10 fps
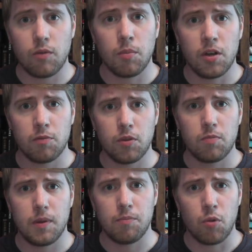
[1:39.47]
where men are
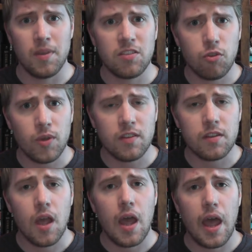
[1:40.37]
supposed to be
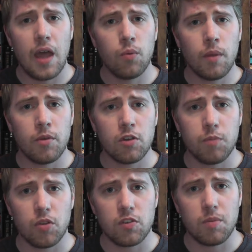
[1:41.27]
promiscuous and women are
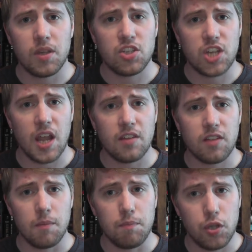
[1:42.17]
supposed to be chaste
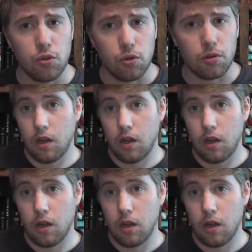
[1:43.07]
and pure.